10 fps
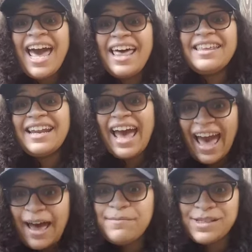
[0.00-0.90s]
and then
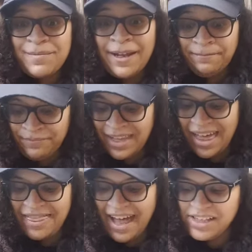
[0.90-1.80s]
abdomen.
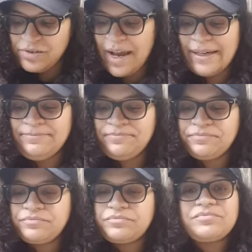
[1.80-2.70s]
That's right.
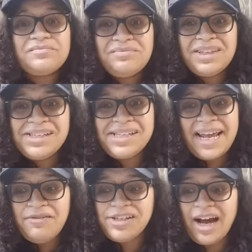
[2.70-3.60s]

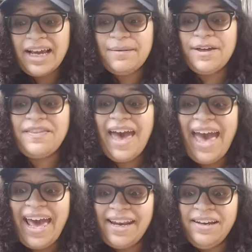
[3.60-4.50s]
Today we're talking about the
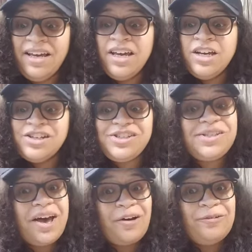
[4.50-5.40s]
head.
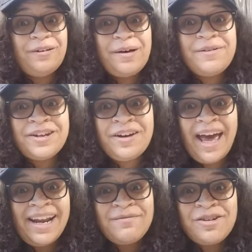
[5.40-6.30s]
So, I'm going to go
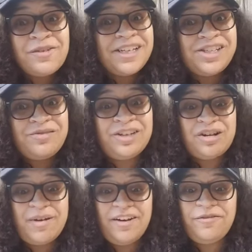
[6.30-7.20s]
ahead and I'm going to read to you a
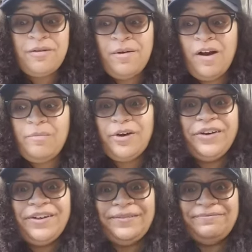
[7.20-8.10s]
little bit from our book.